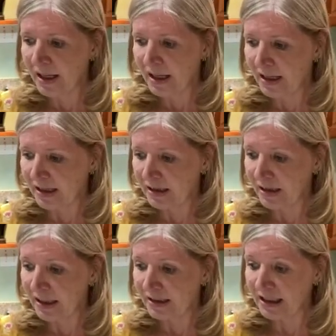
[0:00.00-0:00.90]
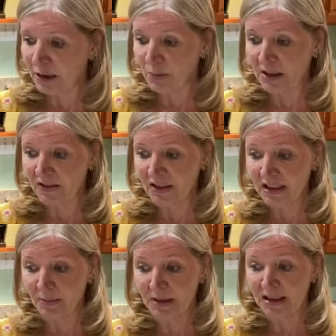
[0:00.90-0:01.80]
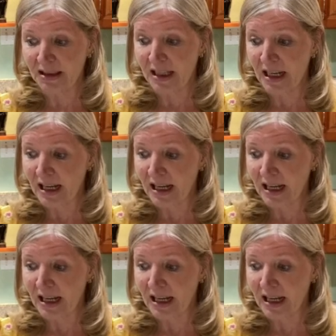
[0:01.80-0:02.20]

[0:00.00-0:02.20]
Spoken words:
A teaspoon of cinnamon,